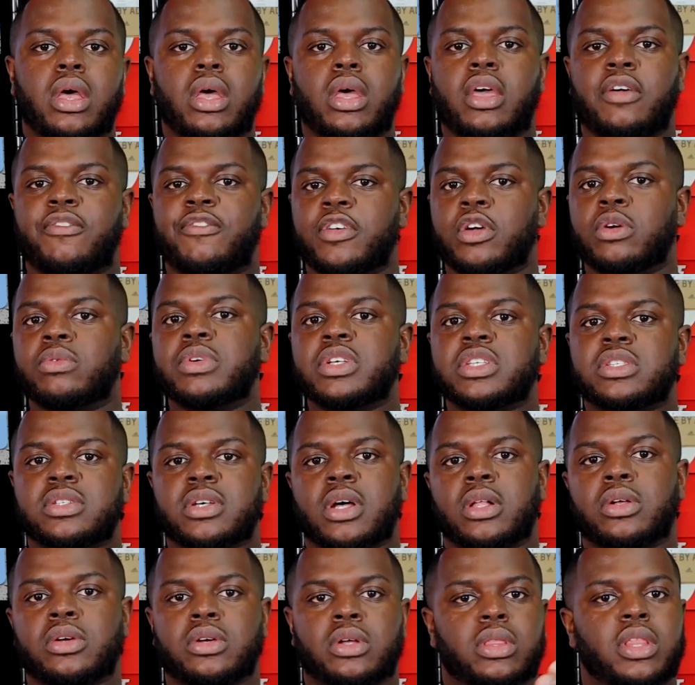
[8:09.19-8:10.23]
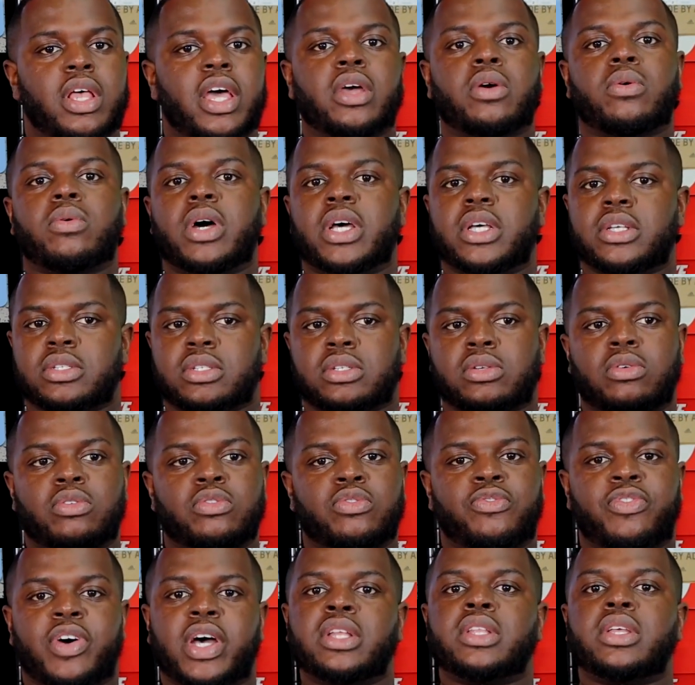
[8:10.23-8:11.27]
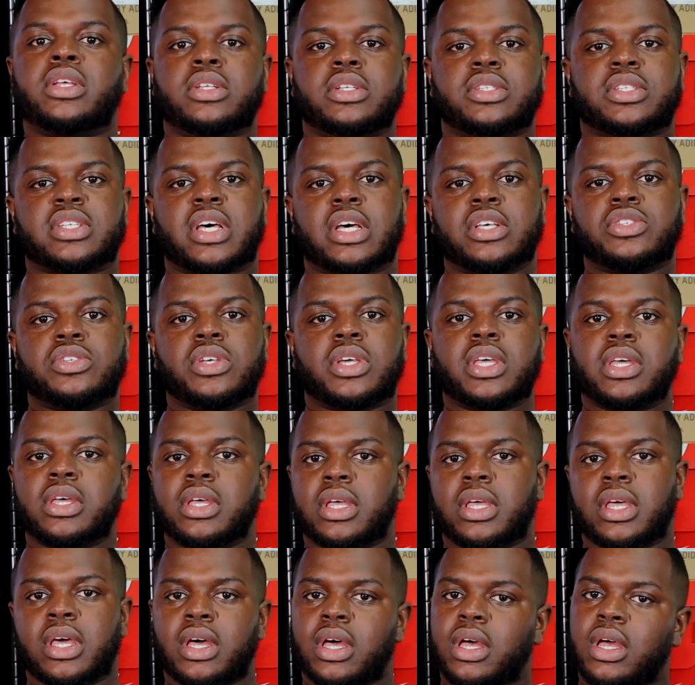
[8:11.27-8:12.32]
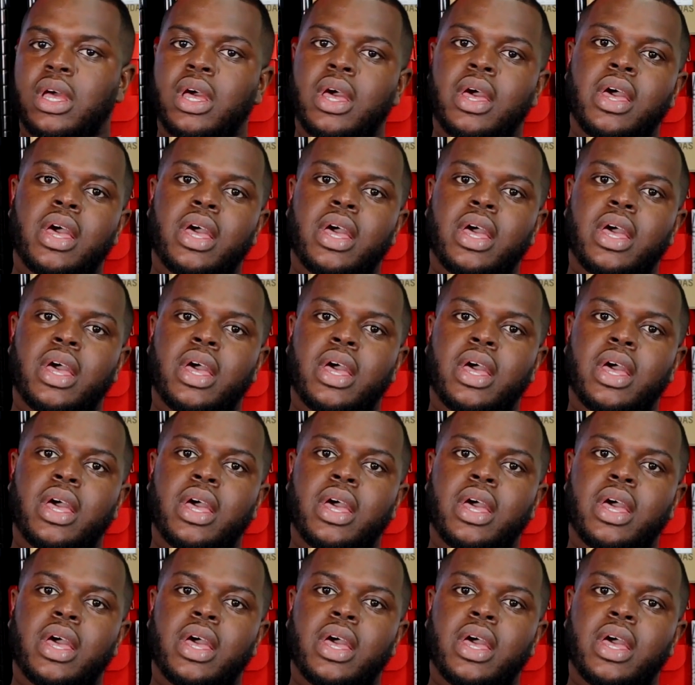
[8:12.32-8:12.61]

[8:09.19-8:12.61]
If you're a reseller, likewise, find any size you can get